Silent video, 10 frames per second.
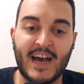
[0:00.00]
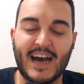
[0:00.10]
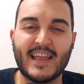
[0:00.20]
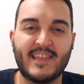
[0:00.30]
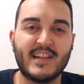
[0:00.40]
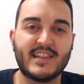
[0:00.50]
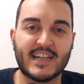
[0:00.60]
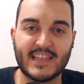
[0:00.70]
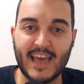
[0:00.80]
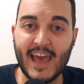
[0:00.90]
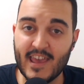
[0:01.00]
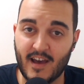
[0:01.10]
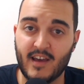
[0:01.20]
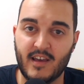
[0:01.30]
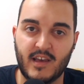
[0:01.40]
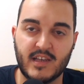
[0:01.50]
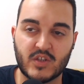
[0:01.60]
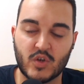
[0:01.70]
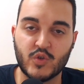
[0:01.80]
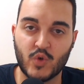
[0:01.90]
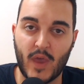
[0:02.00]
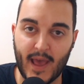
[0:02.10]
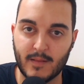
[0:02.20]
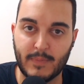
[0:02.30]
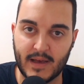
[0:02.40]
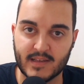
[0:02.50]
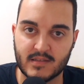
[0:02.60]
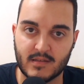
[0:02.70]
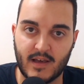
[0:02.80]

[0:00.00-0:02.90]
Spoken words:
I think that AI is going to help us